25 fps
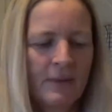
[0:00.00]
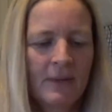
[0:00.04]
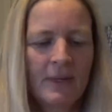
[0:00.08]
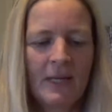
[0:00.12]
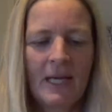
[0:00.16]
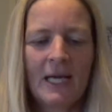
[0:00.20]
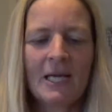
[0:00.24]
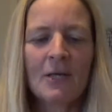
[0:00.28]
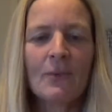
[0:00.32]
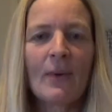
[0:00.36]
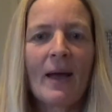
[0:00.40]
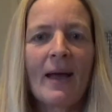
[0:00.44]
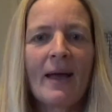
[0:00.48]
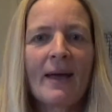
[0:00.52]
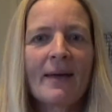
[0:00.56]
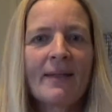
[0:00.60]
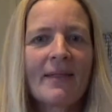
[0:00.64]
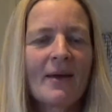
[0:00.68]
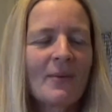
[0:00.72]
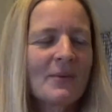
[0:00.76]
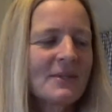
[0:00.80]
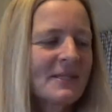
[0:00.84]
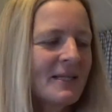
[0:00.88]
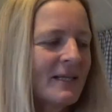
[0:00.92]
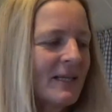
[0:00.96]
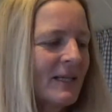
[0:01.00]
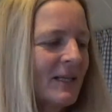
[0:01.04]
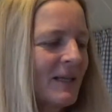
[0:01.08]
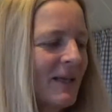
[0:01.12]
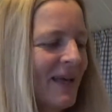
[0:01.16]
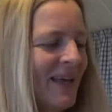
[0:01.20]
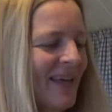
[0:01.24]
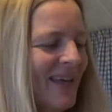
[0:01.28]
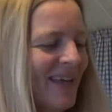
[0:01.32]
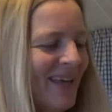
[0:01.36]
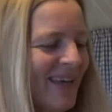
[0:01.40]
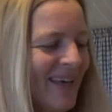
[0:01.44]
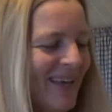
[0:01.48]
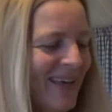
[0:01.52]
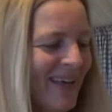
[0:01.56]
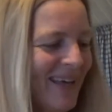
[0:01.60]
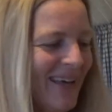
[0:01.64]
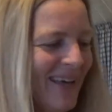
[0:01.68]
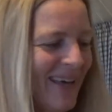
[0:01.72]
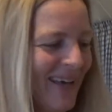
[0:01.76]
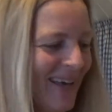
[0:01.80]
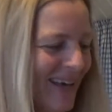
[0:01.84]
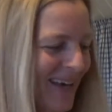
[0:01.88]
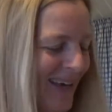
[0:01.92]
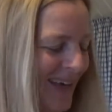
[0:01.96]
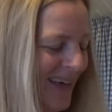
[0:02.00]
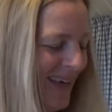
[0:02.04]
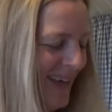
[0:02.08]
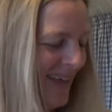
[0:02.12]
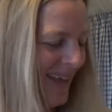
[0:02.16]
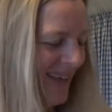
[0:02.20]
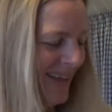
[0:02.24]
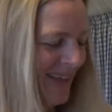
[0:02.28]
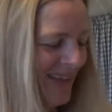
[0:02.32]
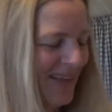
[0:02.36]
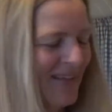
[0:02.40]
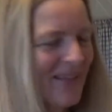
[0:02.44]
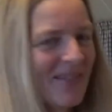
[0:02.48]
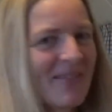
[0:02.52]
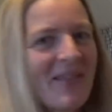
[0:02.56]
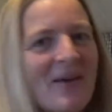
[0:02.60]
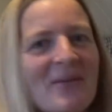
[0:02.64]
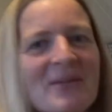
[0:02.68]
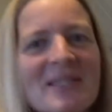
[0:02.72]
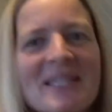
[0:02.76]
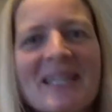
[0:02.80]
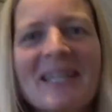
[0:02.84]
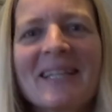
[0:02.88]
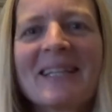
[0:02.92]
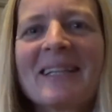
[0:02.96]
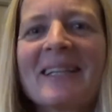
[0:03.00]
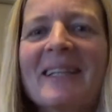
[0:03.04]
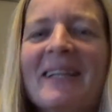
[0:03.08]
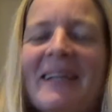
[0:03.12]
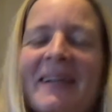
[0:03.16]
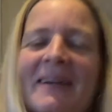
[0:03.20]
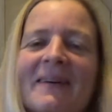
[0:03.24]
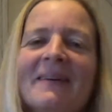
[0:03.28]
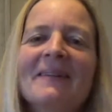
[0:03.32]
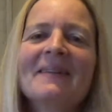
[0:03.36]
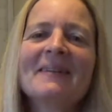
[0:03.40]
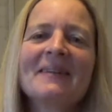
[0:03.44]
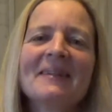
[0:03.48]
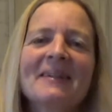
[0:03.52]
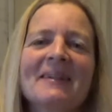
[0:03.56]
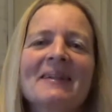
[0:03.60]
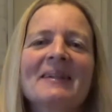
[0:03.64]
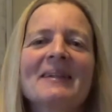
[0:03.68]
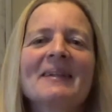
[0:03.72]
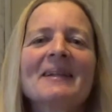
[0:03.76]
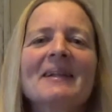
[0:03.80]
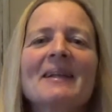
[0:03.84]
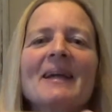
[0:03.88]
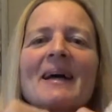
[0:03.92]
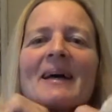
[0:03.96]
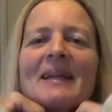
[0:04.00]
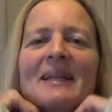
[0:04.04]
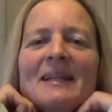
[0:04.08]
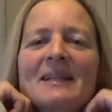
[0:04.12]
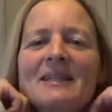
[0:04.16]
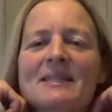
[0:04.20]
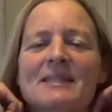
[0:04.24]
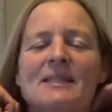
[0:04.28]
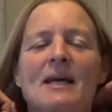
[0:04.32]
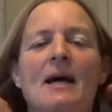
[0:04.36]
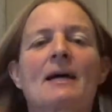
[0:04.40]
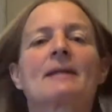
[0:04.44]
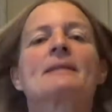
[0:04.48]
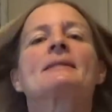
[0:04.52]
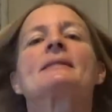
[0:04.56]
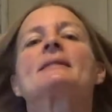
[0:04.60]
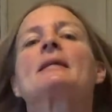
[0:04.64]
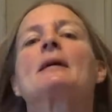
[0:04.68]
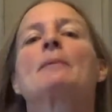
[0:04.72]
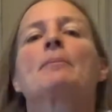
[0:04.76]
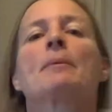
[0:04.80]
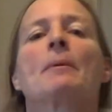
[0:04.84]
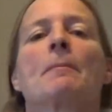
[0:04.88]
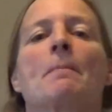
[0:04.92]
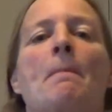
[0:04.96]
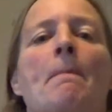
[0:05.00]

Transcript: Anyway, that was a little that was a little sidestep.